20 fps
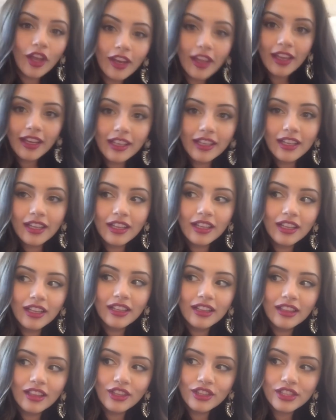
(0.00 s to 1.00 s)
But like,
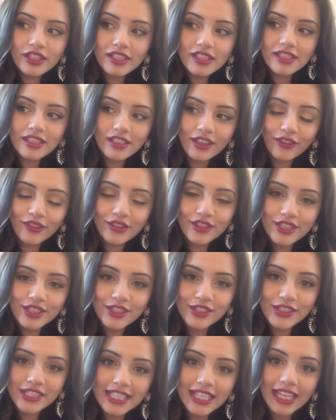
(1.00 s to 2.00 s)
lots of stuff to
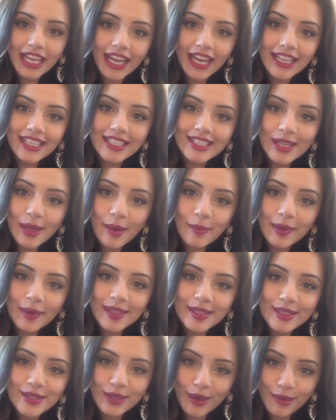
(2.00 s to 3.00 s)
do today, so I'm
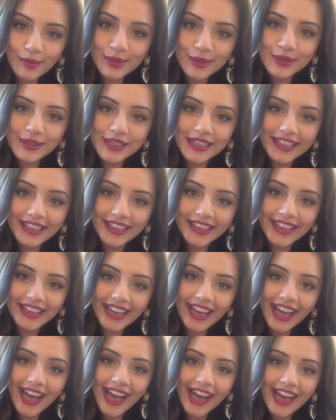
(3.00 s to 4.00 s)
gonna stop talking
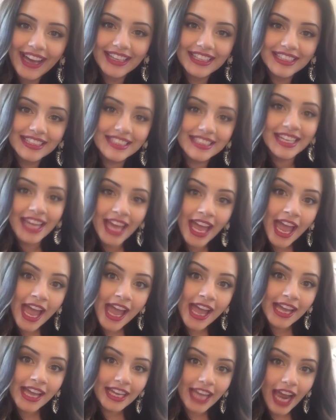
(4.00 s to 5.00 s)
and
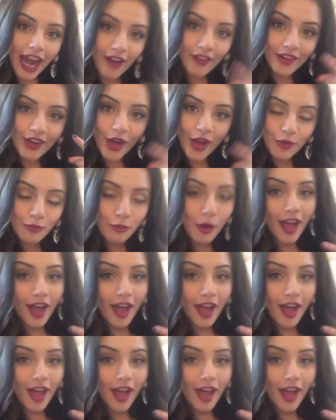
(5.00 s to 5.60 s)
carry on